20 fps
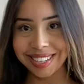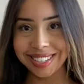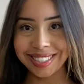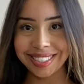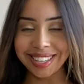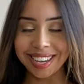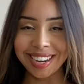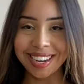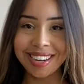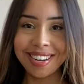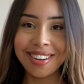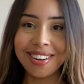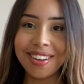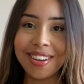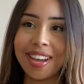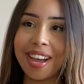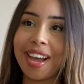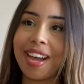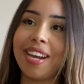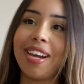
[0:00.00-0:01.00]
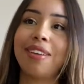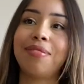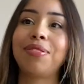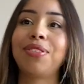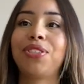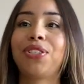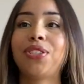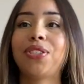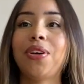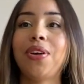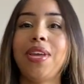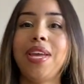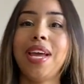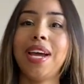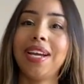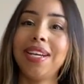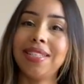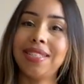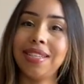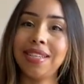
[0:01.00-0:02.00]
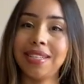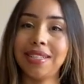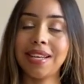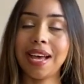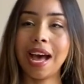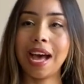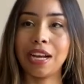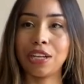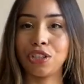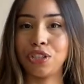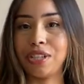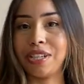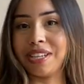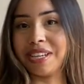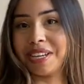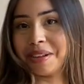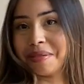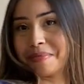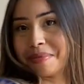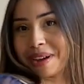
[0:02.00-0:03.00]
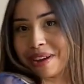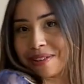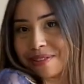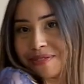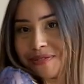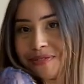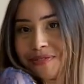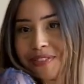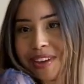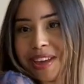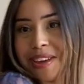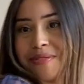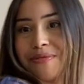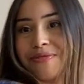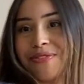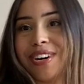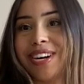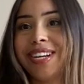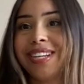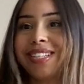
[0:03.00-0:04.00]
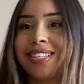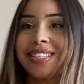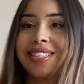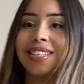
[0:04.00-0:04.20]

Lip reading: second look I have to show you guys is actually my favorite.